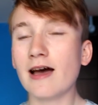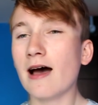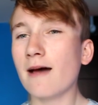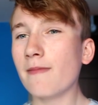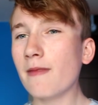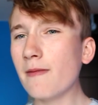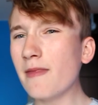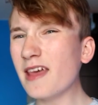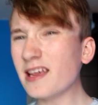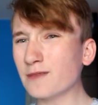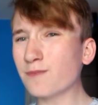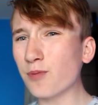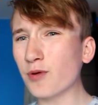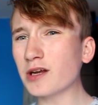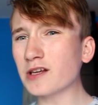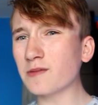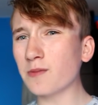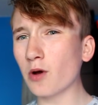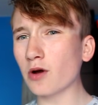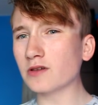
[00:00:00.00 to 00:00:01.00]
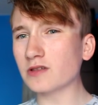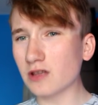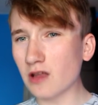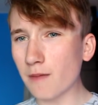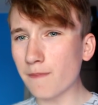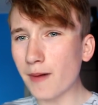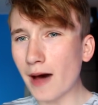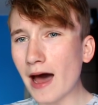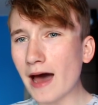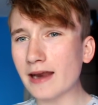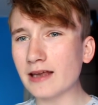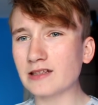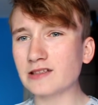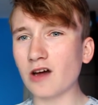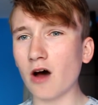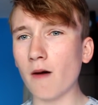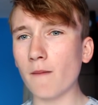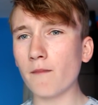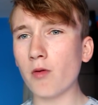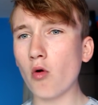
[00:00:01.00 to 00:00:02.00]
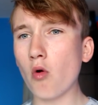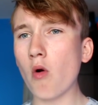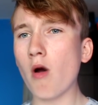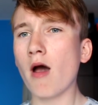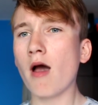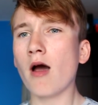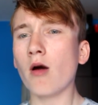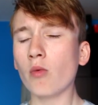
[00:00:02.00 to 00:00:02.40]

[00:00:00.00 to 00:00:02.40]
And then this brings me on to the bad example,